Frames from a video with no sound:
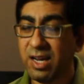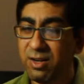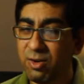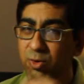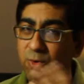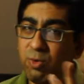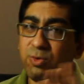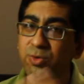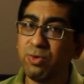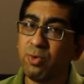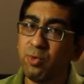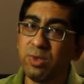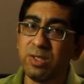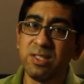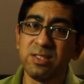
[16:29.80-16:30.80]
and go
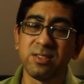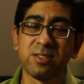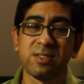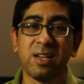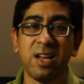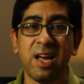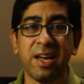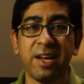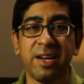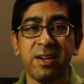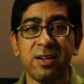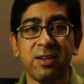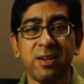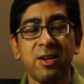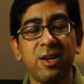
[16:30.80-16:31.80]
through this
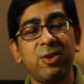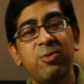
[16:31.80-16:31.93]
slide,